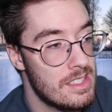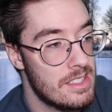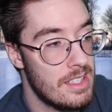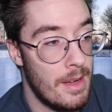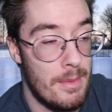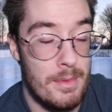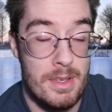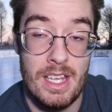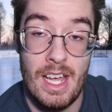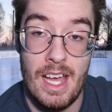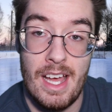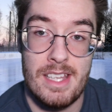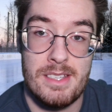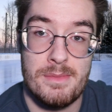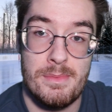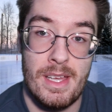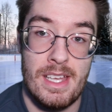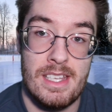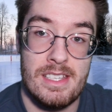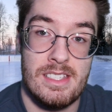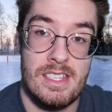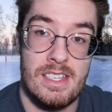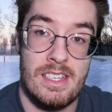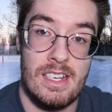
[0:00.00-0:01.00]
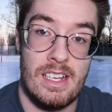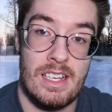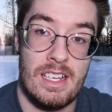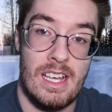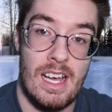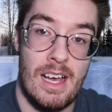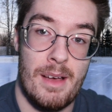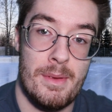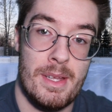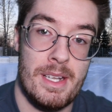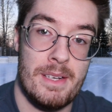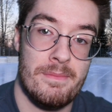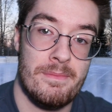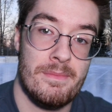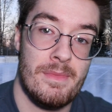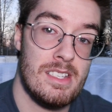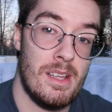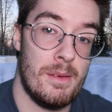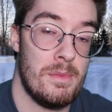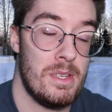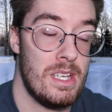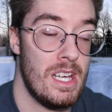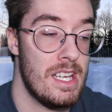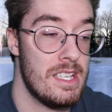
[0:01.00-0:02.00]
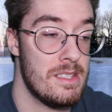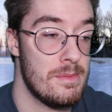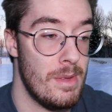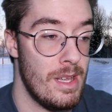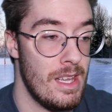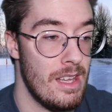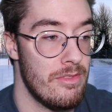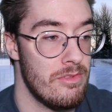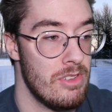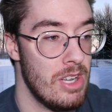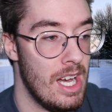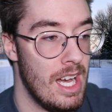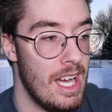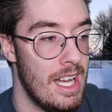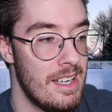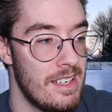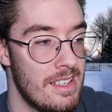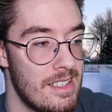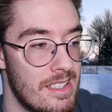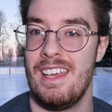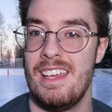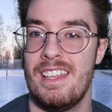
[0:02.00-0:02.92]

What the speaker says: Some of you guys may have seen it coming, some of you guys may have not.